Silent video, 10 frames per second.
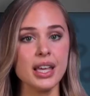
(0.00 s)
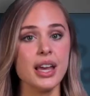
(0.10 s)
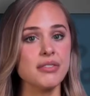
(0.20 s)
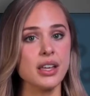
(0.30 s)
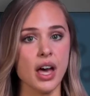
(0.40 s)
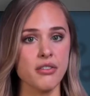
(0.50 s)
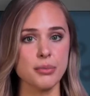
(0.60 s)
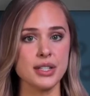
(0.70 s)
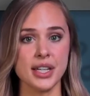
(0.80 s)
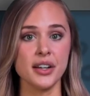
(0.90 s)
If the cover
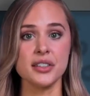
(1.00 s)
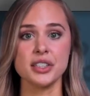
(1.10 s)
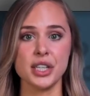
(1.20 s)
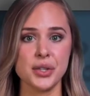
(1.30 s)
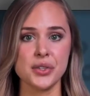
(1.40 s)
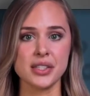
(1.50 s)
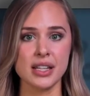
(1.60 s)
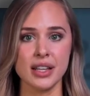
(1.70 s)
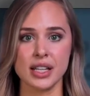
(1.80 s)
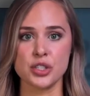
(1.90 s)
material used in
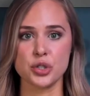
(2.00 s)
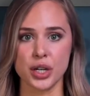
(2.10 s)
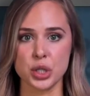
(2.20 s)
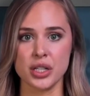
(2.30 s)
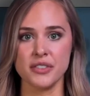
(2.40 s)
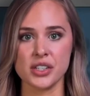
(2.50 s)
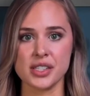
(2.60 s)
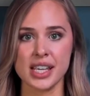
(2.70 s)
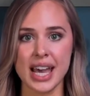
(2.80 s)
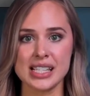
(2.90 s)
the construction of your
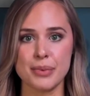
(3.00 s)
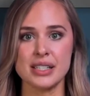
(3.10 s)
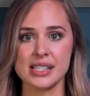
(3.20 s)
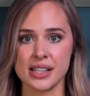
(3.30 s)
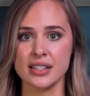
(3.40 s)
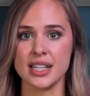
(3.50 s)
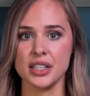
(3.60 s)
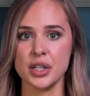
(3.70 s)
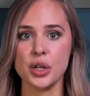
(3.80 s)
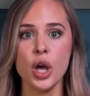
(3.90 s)
seat has been
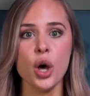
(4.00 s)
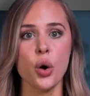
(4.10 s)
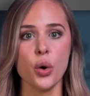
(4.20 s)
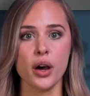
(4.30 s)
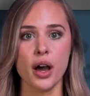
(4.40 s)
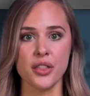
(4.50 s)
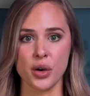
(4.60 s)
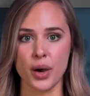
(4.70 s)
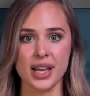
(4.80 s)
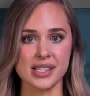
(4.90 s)
discontinued or
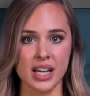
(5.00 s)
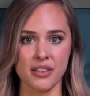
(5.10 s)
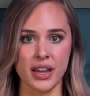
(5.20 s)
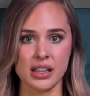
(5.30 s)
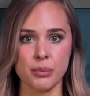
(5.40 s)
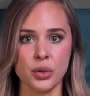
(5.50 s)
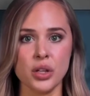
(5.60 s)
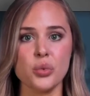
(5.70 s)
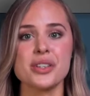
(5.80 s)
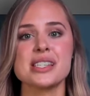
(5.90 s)
otherwise unavailable,
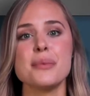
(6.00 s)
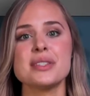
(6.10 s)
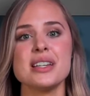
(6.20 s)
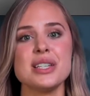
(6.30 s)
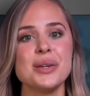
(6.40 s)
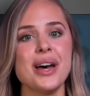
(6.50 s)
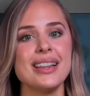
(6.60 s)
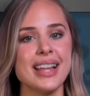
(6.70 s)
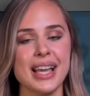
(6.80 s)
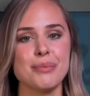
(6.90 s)
we'll substitute a
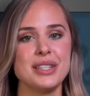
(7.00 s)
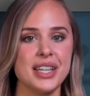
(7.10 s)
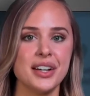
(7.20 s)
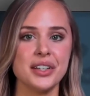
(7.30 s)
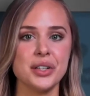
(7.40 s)
like material,